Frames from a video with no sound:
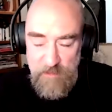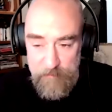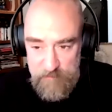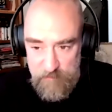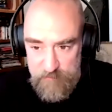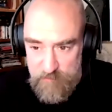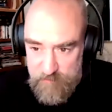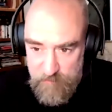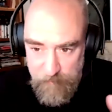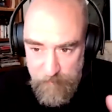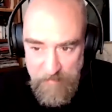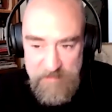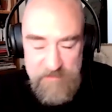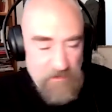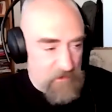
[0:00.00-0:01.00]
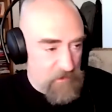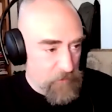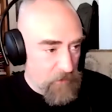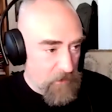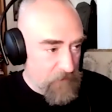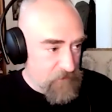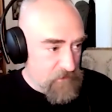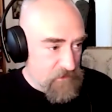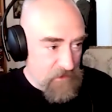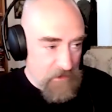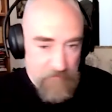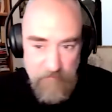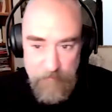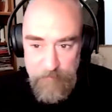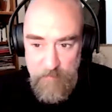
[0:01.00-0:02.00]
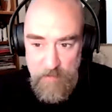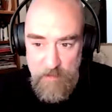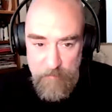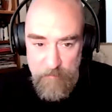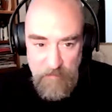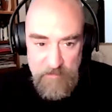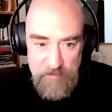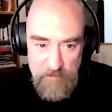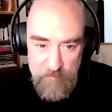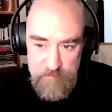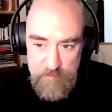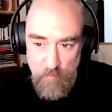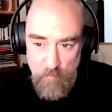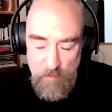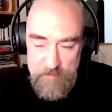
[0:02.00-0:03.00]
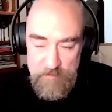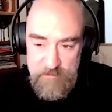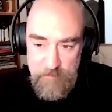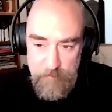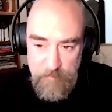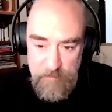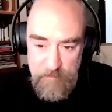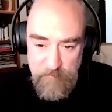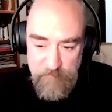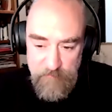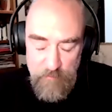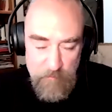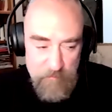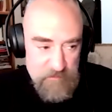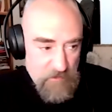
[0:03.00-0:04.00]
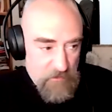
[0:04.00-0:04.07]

That was not the best I think we'll ever see of him, but I think it was quite a complete performance.